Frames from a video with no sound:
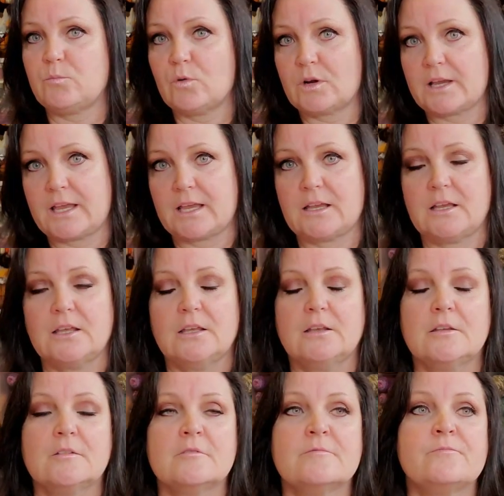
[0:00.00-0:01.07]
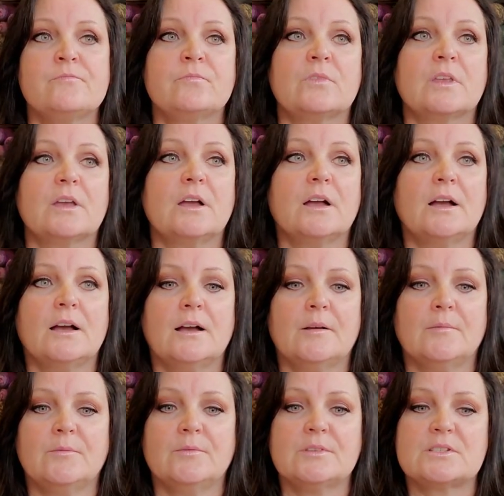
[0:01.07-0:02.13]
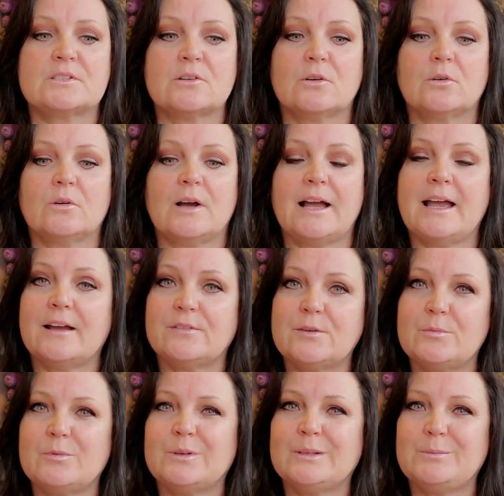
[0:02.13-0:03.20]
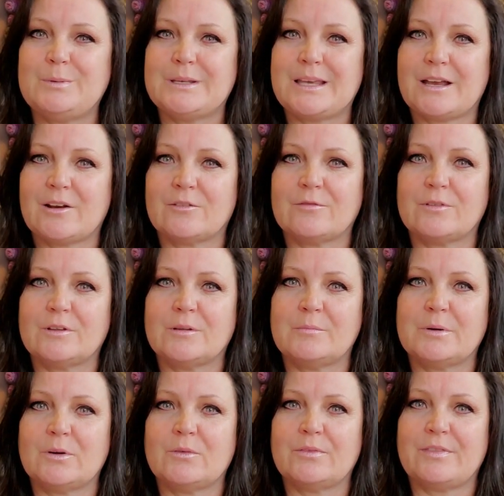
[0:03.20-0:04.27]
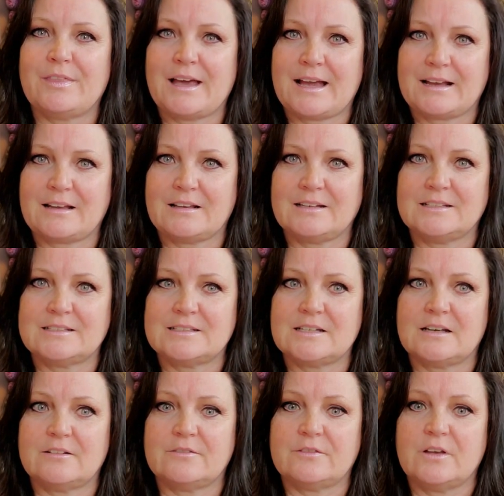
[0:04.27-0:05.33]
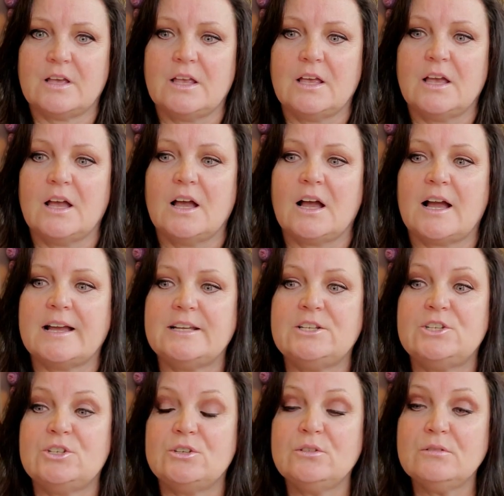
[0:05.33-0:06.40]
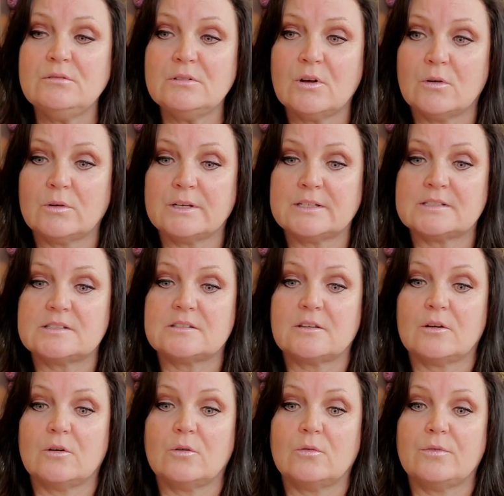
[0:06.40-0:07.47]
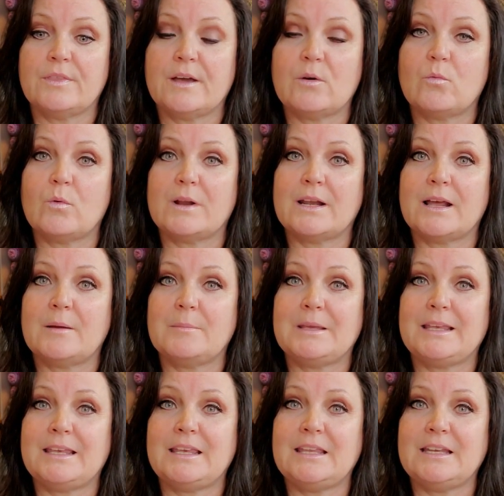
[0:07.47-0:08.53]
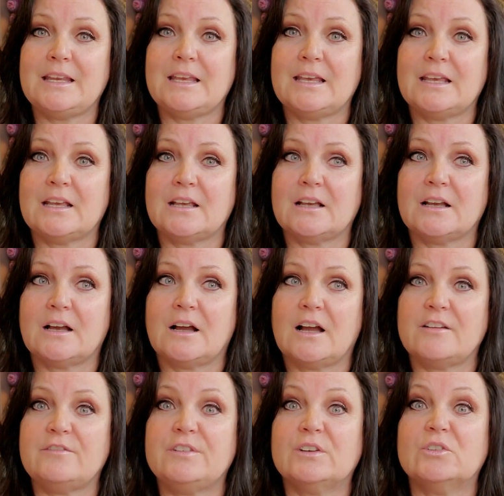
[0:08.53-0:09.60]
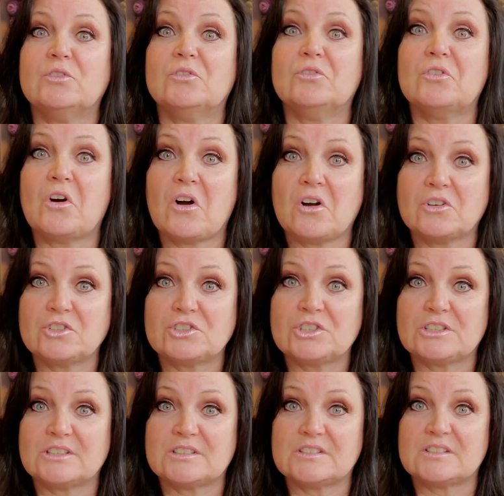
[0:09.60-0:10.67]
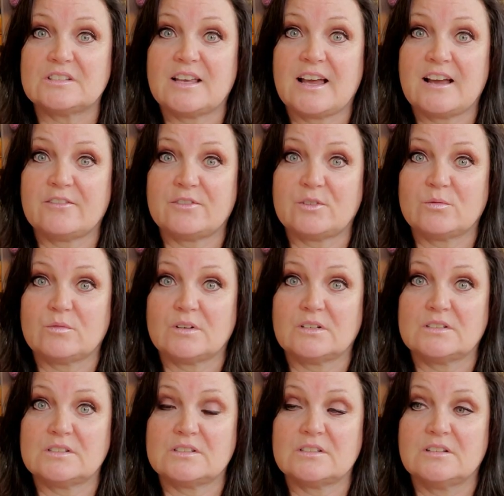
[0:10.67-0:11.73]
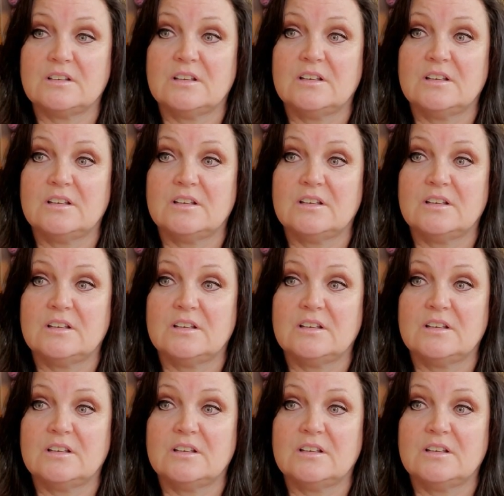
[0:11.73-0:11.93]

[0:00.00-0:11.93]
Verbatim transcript: working. Um, so I have to really be careful about that kind of stuff. I do notice though that when I'm eating, I feel nauseous afterwards,